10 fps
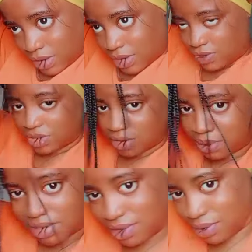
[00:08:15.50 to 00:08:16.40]
If you do not
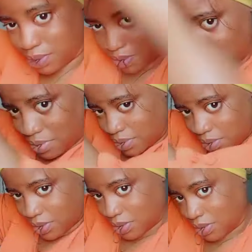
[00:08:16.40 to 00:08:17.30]
pack it up,
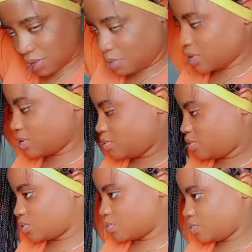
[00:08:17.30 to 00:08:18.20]
you won't be able
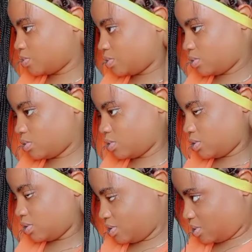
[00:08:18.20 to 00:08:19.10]
to
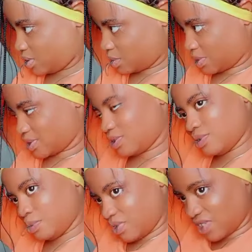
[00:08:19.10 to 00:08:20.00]
install the back
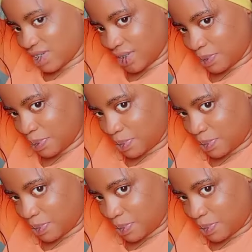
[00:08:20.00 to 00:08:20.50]
perfectly.